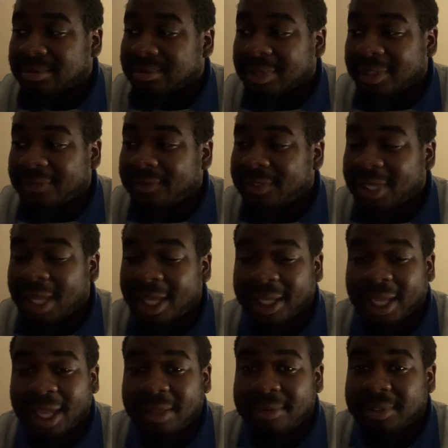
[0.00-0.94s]
even that
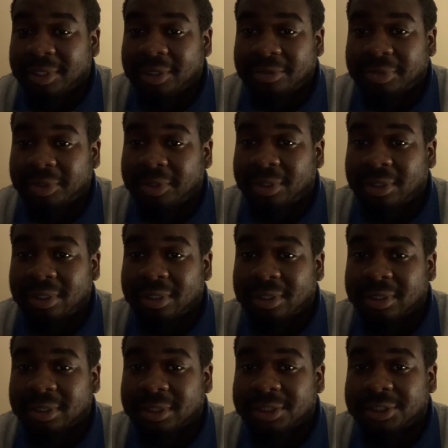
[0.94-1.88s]
game looked poor.
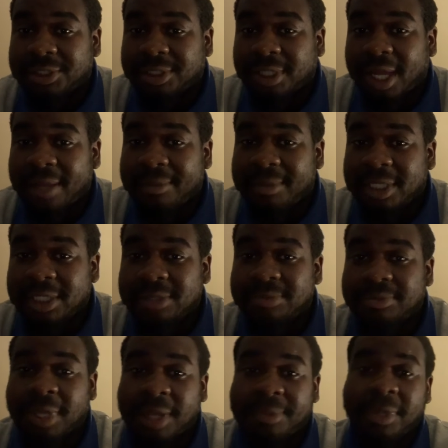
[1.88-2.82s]
Do you know what I mean?
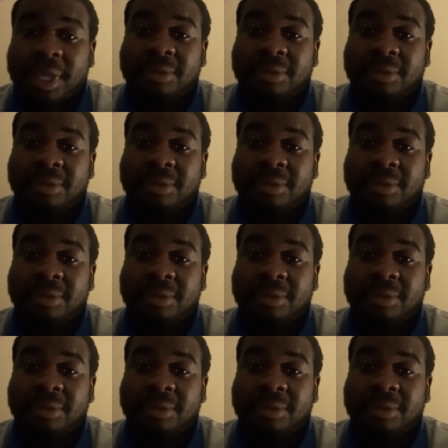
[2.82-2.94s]
Pepe